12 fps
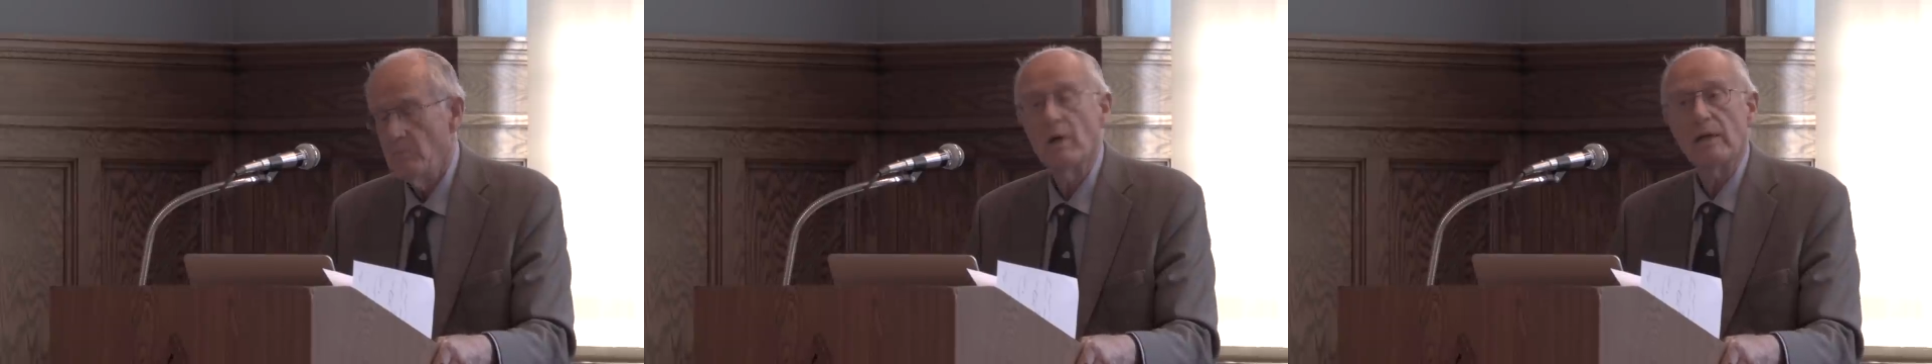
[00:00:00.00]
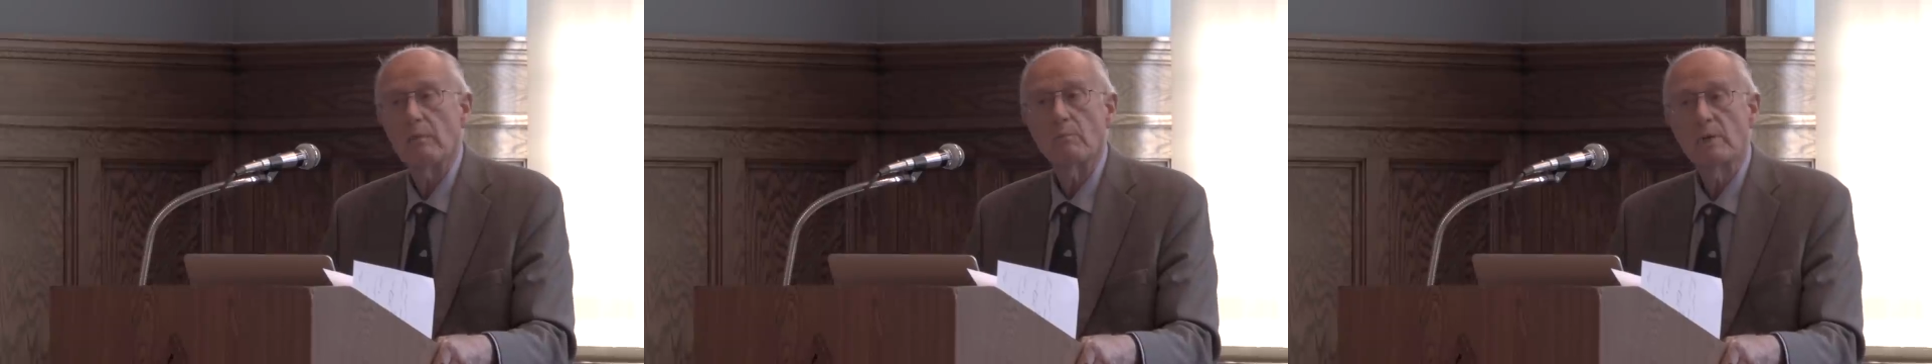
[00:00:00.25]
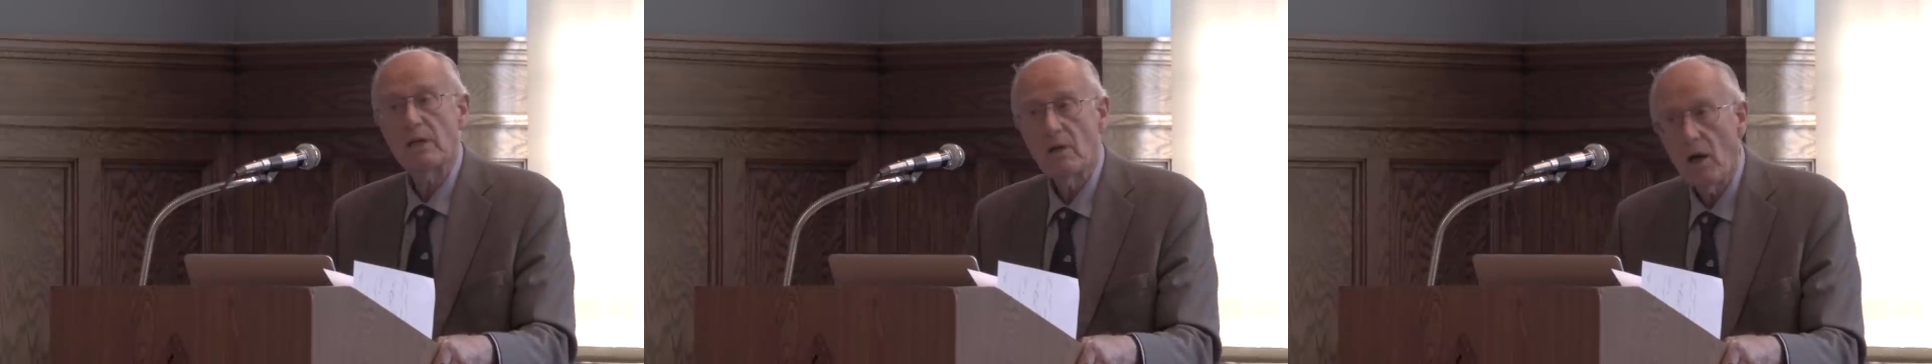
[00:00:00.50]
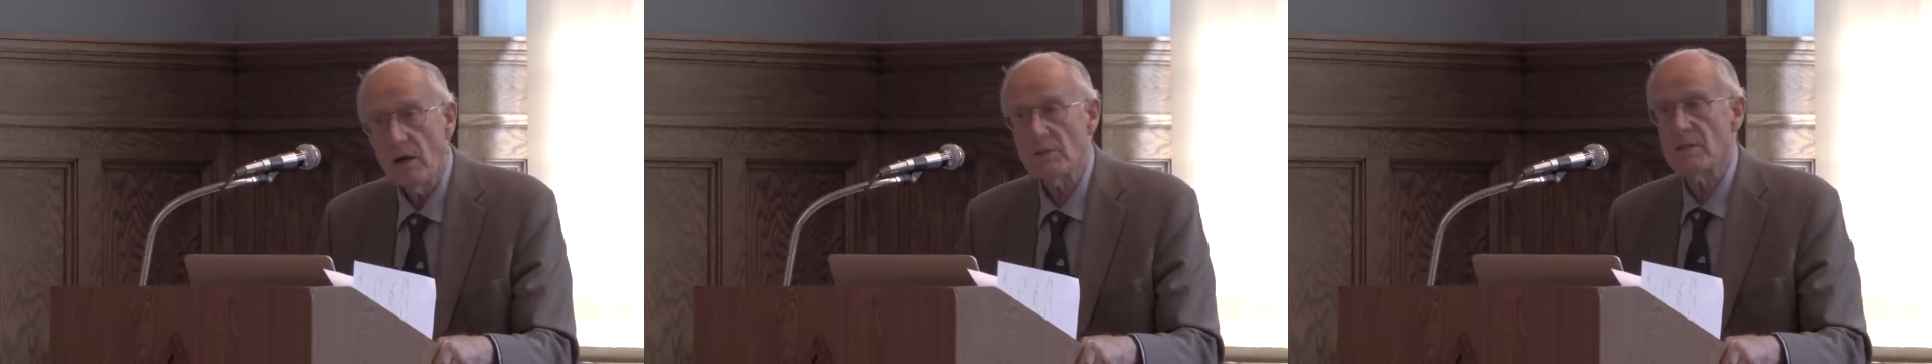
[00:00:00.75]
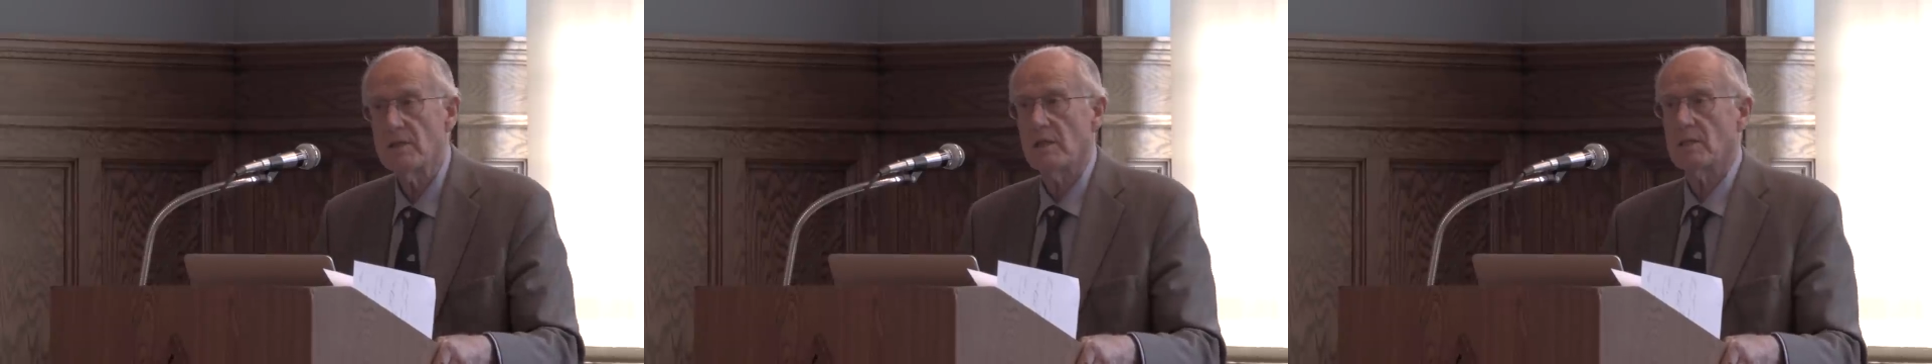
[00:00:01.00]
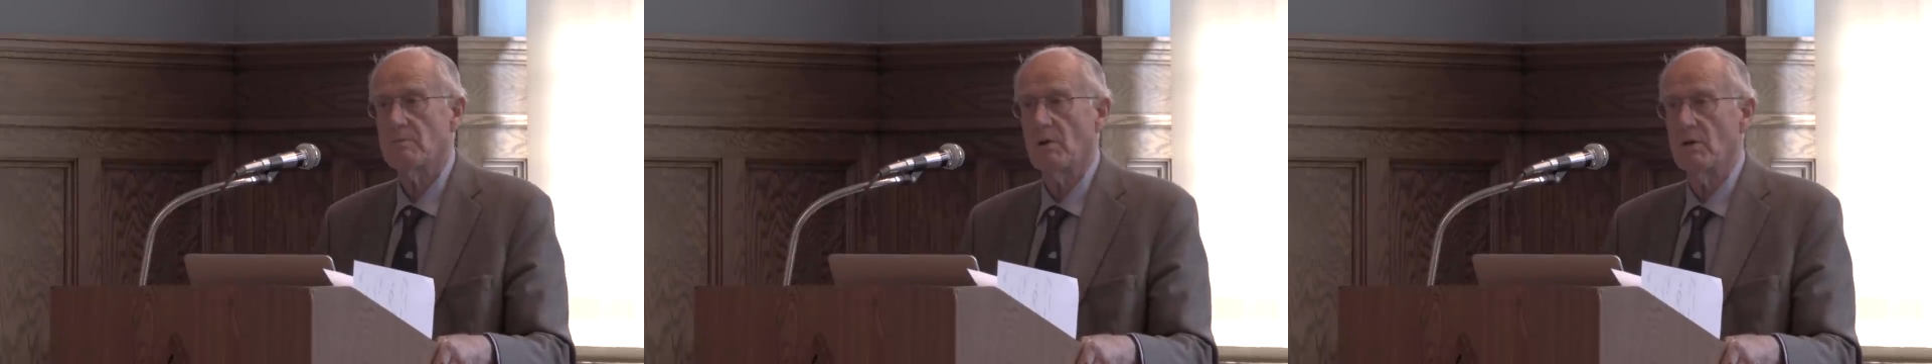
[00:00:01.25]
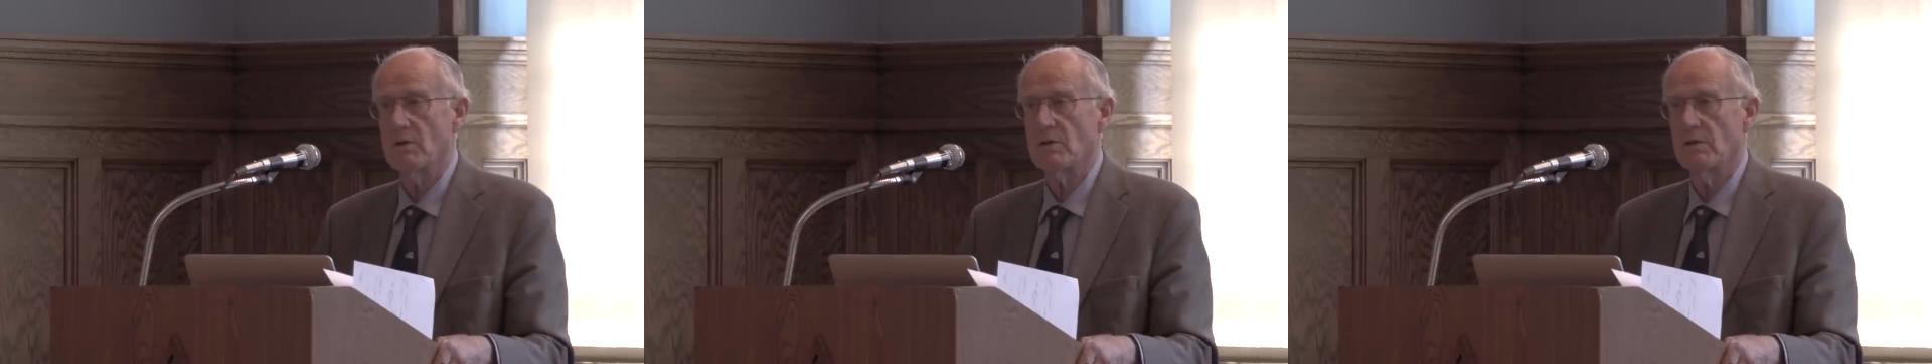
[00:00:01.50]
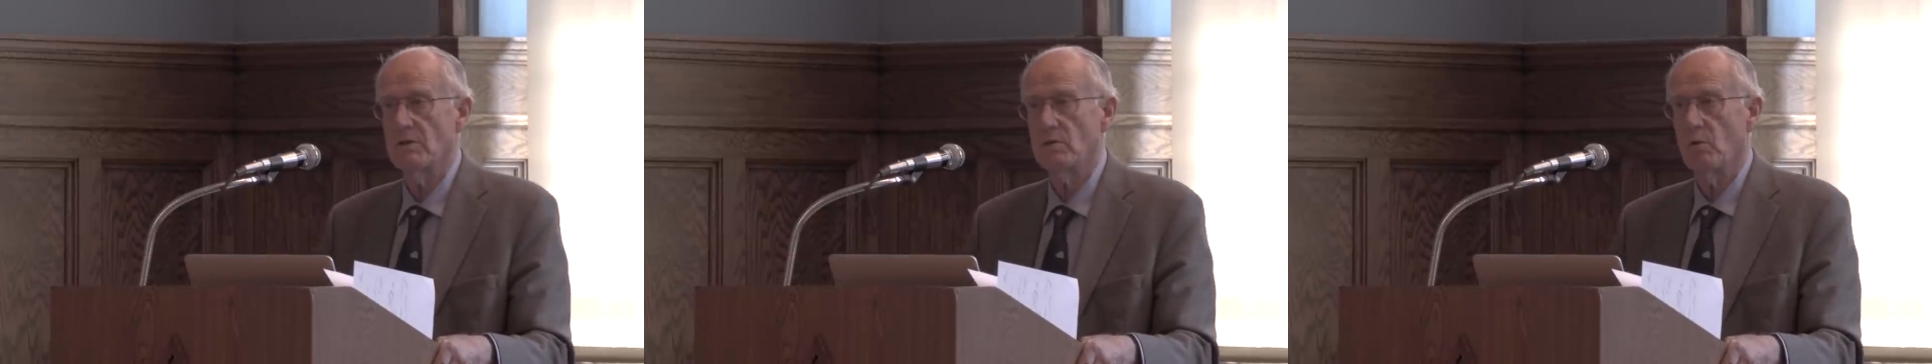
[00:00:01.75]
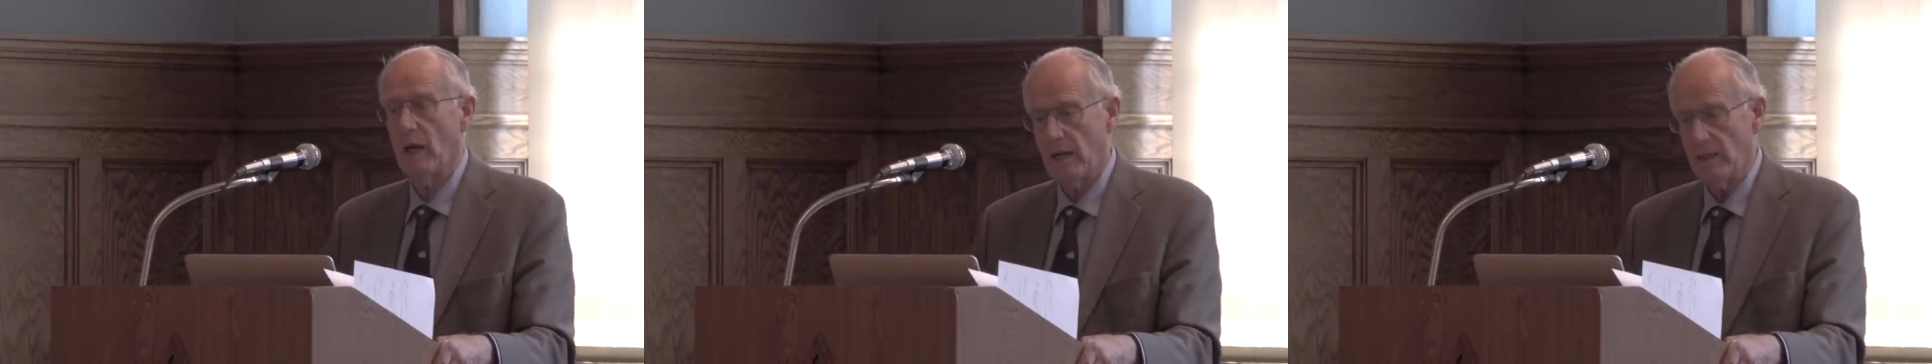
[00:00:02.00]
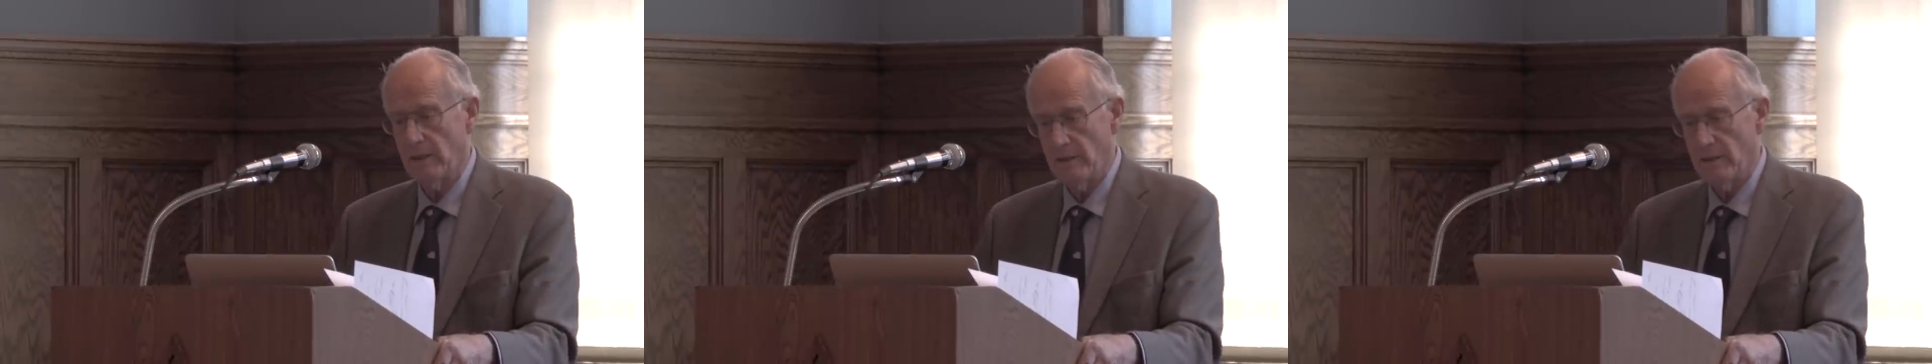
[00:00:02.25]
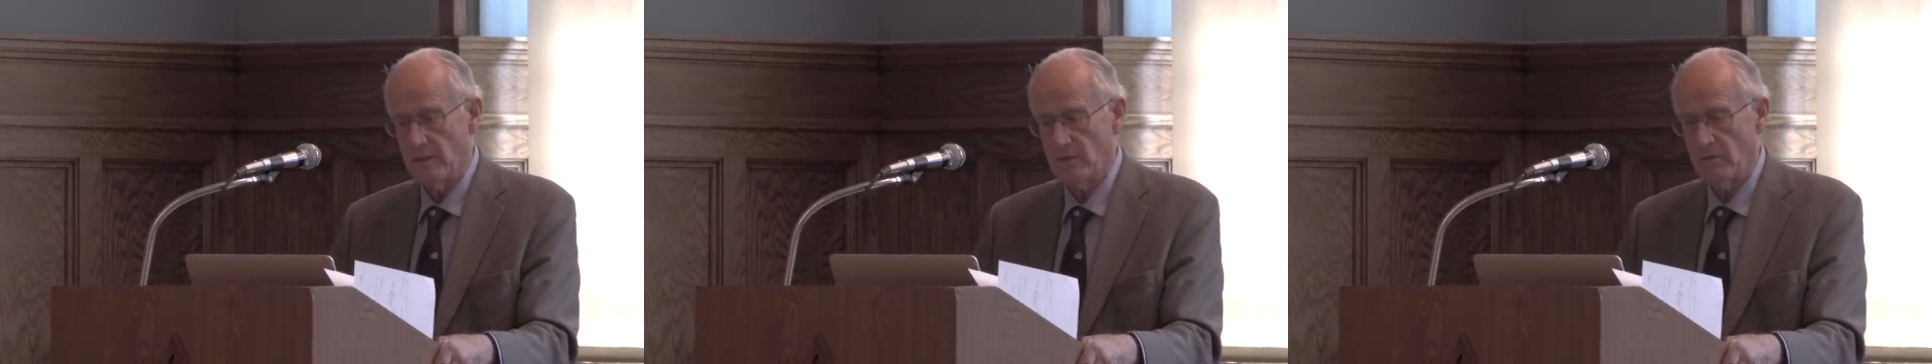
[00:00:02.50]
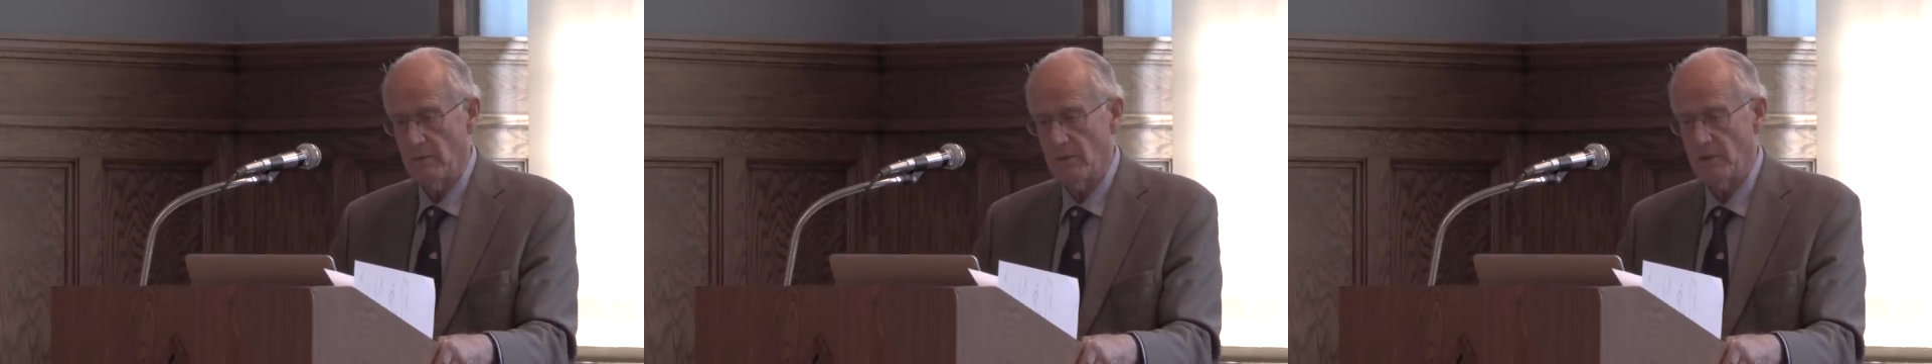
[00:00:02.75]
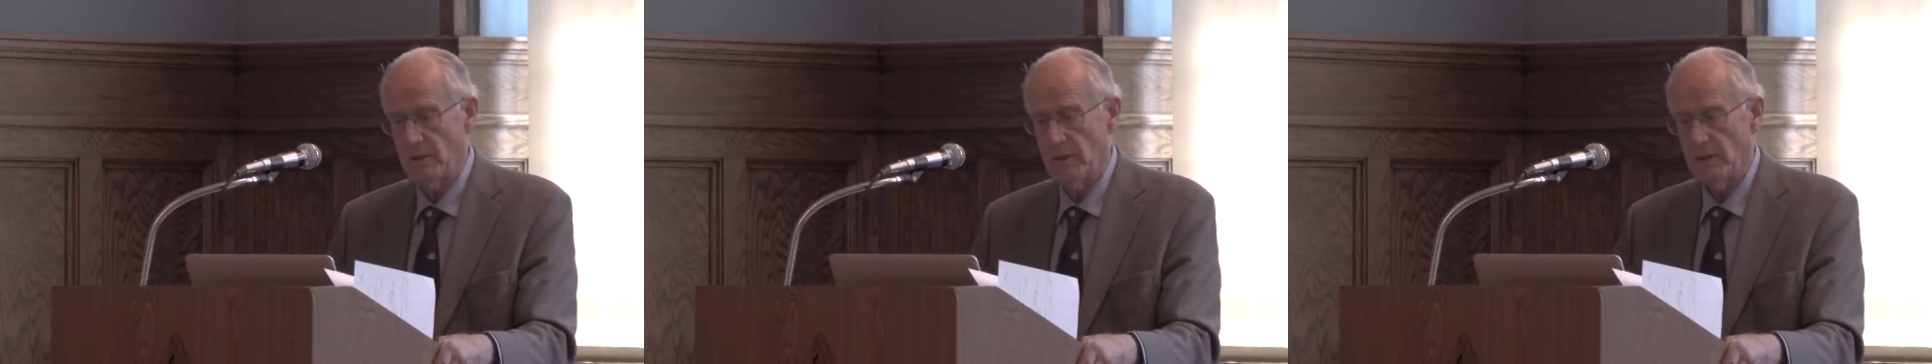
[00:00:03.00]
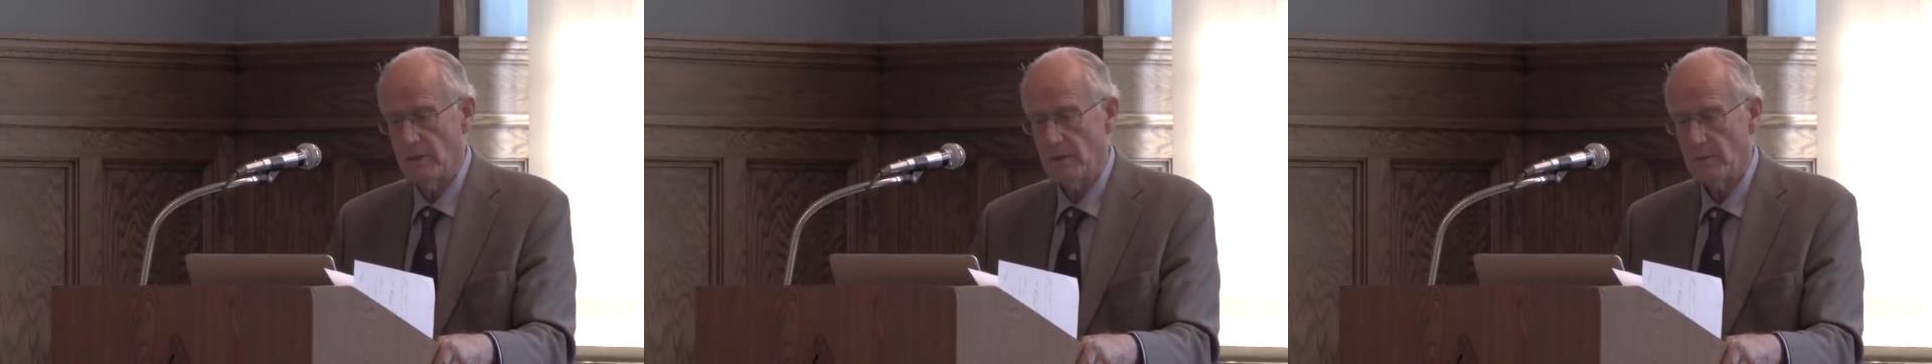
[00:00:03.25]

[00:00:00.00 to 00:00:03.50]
but because the exposure is widely distributed,